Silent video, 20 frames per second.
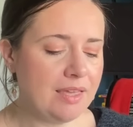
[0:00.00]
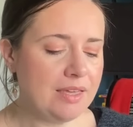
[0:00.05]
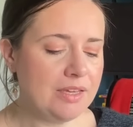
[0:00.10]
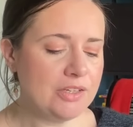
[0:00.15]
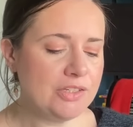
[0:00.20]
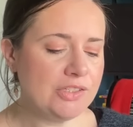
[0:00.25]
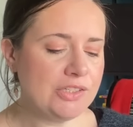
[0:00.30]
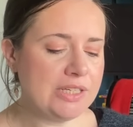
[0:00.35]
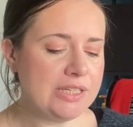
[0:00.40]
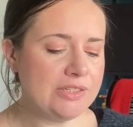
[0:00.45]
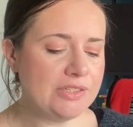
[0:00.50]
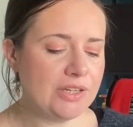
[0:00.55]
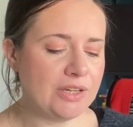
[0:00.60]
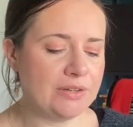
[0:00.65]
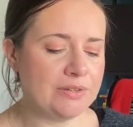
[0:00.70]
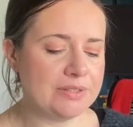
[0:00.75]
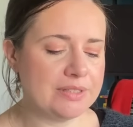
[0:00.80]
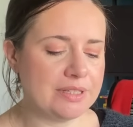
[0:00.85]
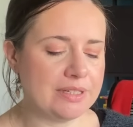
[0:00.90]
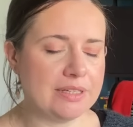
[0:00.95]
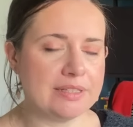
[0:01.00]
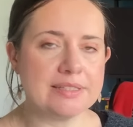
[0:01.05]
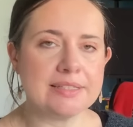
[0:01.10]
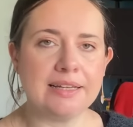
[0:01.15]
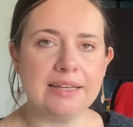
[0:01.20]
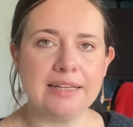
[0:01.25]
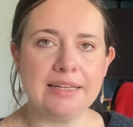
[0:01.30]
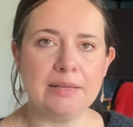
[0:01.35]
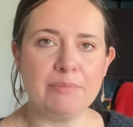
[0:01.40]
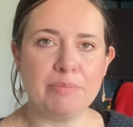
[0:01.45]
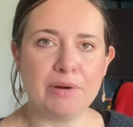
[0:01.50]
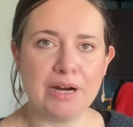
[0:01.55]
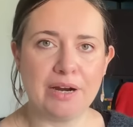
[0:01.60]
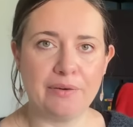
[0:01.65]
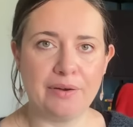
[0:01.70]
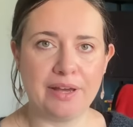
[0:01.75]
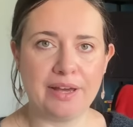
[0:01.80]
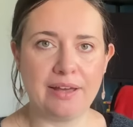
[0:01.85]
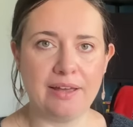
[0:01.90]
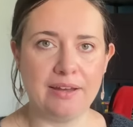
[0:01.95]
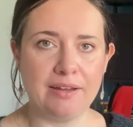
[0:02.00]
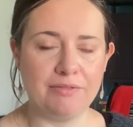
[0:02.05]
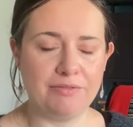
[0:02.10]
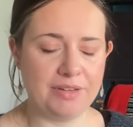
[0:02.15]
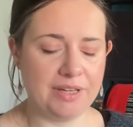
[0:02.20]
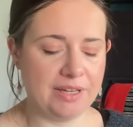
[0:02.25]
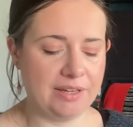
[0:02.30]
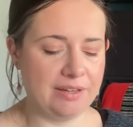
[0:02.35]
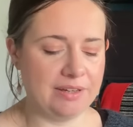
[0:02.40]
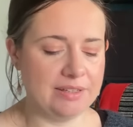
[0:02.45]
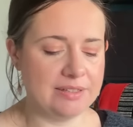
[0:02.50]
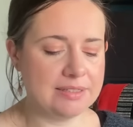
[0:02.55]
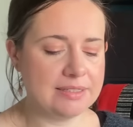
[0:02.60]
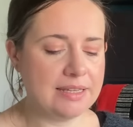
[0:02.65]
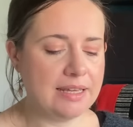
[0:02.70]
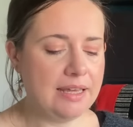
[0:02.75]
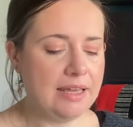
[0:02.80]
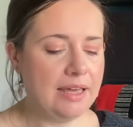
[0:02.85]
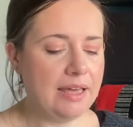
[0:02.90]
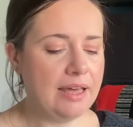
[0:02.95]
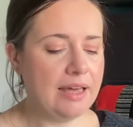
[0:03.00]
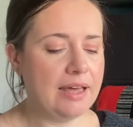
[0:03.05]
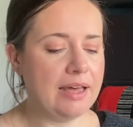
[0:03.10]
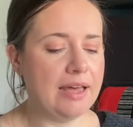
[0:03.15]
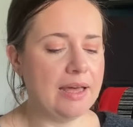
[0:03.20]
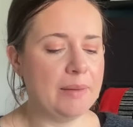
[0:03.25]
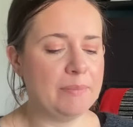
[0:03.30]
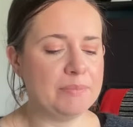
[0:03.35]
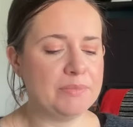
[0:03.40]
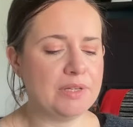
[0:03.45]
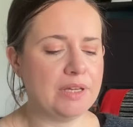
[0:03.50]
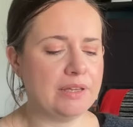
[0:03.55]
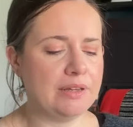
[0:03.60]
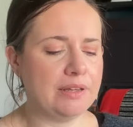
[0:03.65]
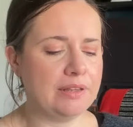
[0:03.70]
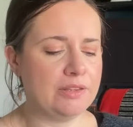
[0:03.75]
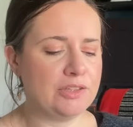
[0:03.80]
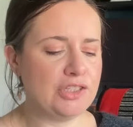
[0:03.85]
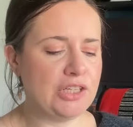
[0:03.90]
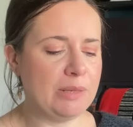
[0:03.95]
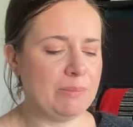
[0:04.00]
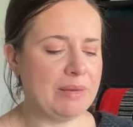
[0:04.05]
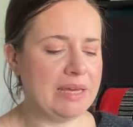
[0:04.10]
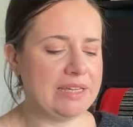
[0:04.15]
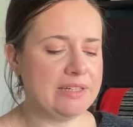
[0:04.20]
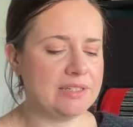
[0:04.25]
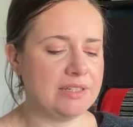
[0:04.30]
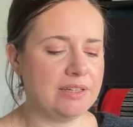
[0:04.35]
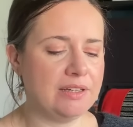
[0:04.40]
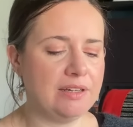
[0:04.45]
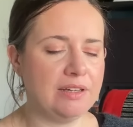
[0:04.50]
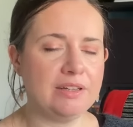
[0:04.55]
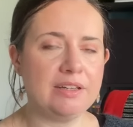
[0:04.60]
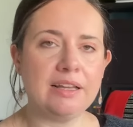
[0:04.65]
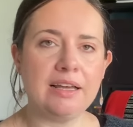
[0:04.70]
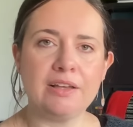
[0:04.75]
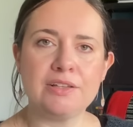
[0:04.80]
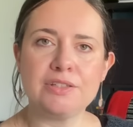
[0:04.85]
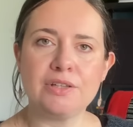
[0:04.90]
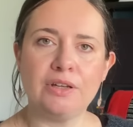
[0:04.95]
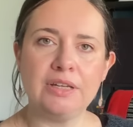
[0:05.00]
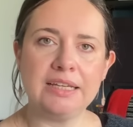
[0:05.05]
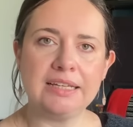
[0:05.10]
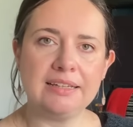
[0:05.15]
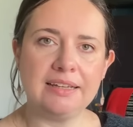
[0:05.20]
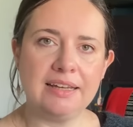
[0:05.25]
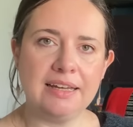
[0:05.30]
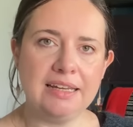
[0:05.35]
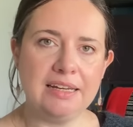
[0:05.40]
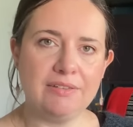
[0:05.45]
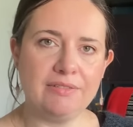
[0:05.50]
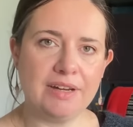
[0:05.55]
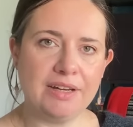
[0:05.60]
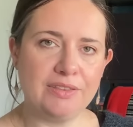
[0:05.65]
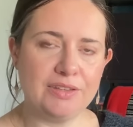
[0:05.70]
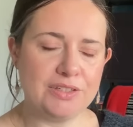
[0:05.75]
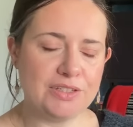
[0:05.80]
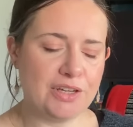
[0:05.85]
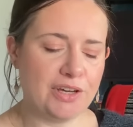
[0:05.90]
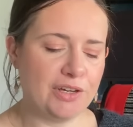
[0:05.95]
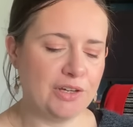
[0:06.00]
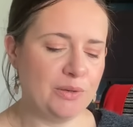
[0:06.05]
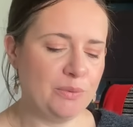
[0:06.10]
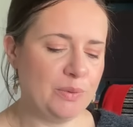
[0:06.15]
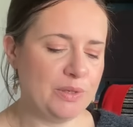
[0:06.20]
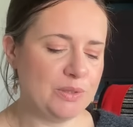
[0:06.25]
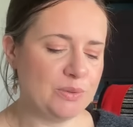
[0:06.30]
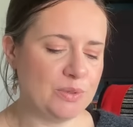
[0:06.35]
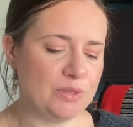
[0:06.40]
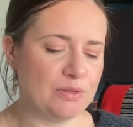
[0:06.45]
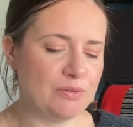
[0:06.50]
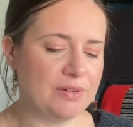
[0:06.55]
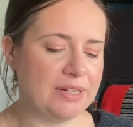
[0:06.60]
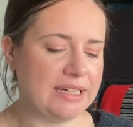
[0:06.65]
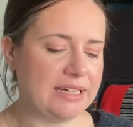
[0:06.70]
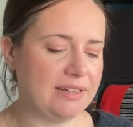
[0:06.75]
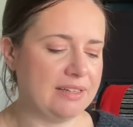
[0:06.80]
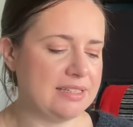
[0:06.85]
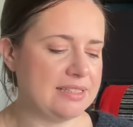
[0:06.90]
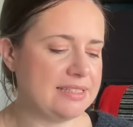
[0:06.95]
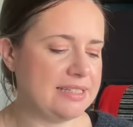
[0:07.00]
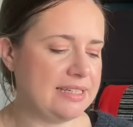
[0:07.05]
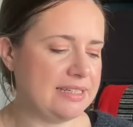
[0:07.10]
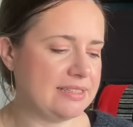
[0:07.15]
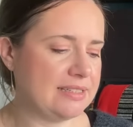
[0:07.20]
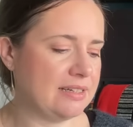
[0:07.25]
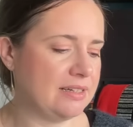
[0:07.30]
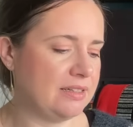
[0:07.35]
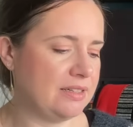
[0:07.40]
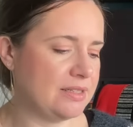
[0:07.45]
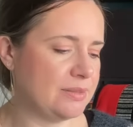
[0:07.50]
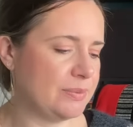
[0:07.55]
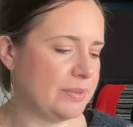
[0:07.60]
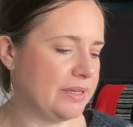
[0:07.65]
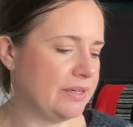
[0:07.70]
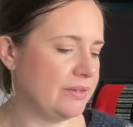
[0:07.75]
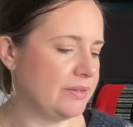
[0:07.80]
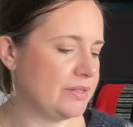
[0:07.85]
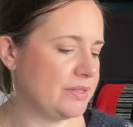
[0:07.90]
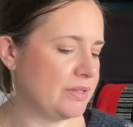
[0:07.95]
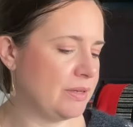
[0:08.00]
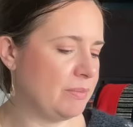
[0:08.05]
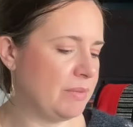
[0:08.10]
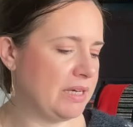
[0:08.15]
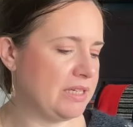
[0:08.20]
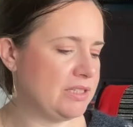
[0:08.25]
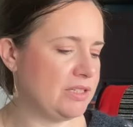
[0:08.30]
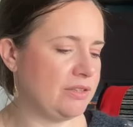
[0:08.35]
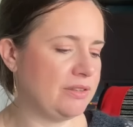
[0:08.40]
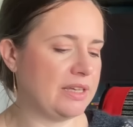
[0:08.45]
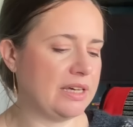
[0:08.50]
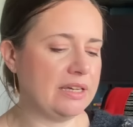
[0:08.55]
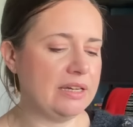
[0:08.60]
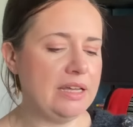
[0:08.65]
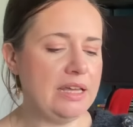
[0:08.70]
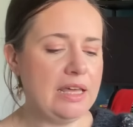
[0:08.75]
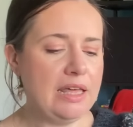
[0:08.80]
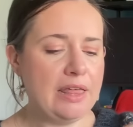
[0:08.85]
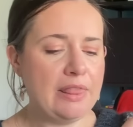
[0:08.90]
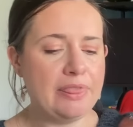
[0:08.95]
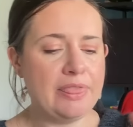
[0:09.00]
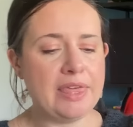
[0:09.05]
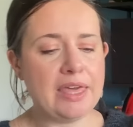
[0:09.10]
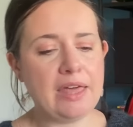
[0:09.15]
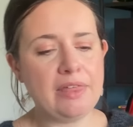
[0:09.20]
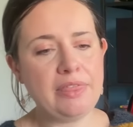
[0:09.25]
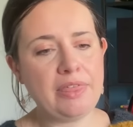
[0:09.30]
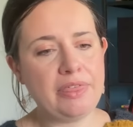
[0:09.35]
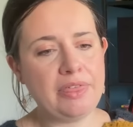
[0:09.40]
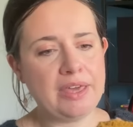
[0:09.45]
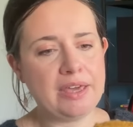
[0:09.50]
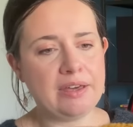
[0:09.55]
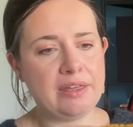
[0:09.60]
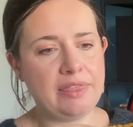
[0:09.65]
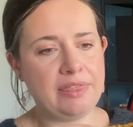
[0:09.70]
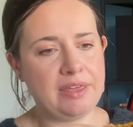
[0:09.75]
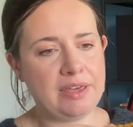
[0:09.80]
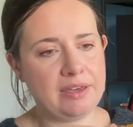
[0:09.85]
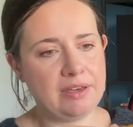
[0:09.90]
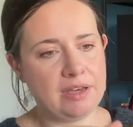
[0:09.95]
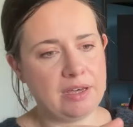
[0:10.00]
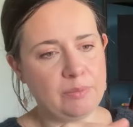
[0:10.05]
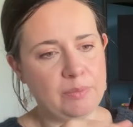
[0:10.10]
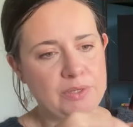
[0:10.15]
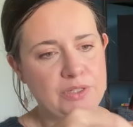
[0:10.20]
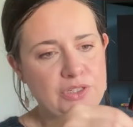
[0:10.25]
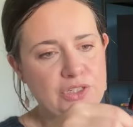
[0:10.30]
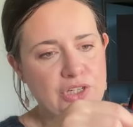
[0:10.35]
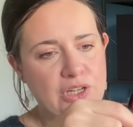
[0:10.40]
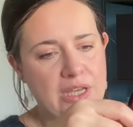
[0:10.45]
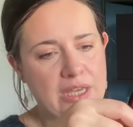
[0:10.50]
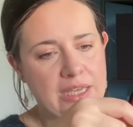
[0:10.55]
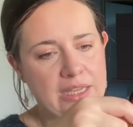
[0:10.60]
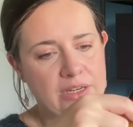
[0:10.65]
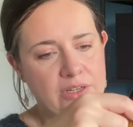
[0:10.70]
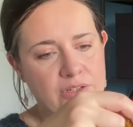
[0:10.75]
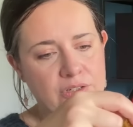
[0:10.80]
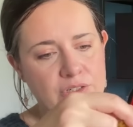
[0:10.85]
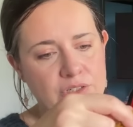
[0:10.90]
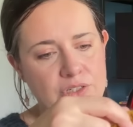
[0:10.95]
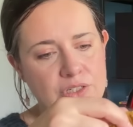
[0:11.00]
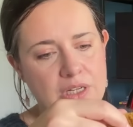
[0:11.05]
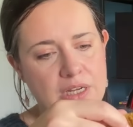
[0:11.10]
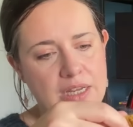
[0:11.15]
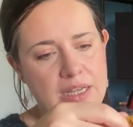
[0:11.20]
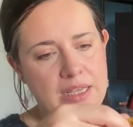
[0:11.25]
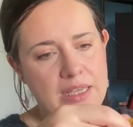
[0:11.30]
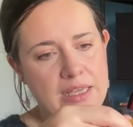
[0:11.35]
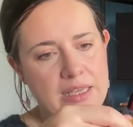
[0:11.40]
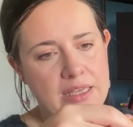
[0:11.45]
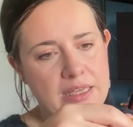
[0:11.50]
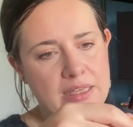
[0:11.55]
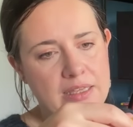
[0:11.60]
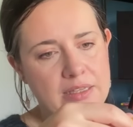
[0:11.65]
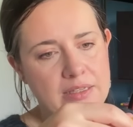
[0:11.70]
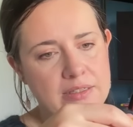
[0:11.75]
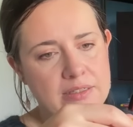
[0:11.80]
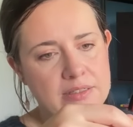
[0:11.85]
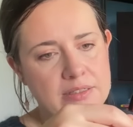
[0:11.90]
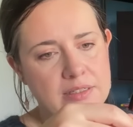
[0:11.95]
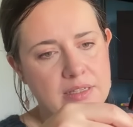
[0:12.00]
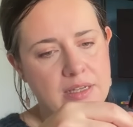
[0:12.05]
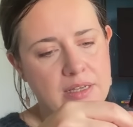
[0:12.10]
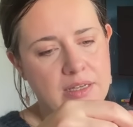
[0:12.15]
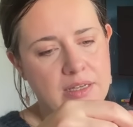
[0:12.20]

She chose a slightly browner colour for hers, and she made a solid line around the toe, which was a really nice detail as well, so I might do that. The other thing I think I would change is,